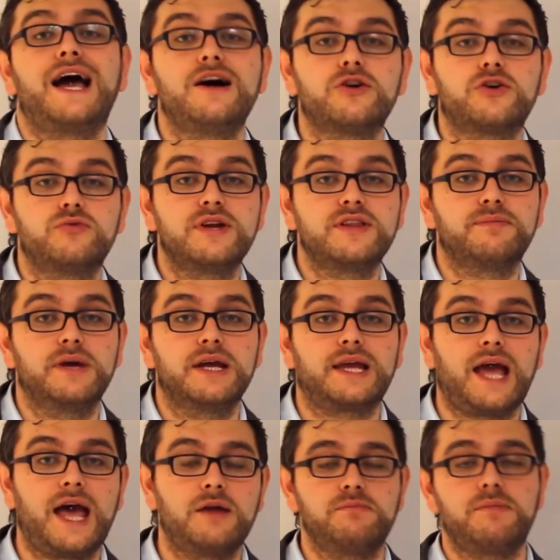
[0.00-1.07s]

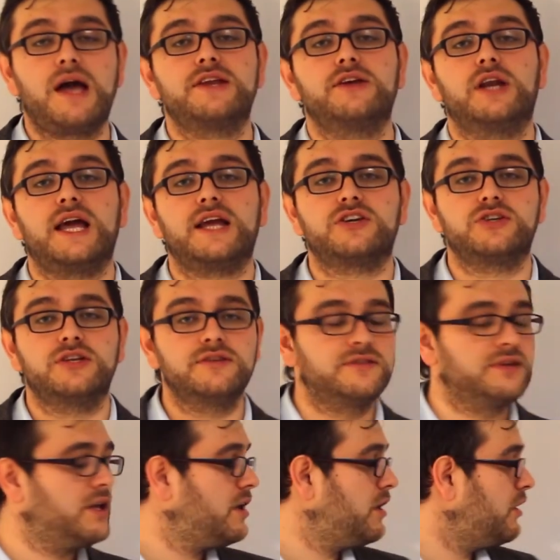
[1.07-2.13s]
algorithmic and manual actions.